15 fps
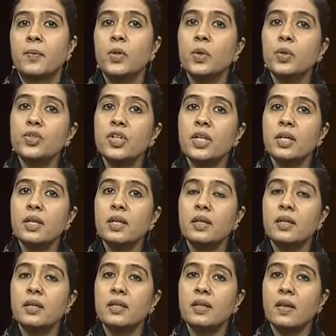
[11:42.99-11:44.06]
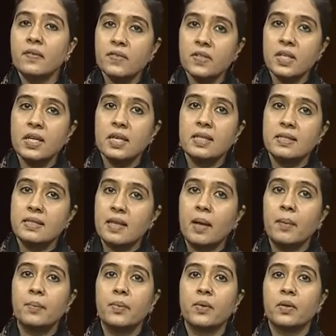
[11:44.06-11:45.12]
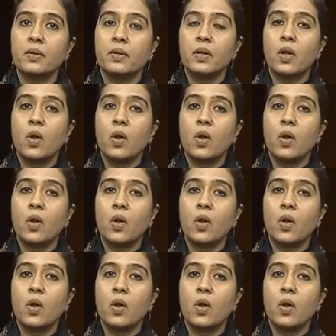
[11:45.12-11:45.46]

you know she gives the example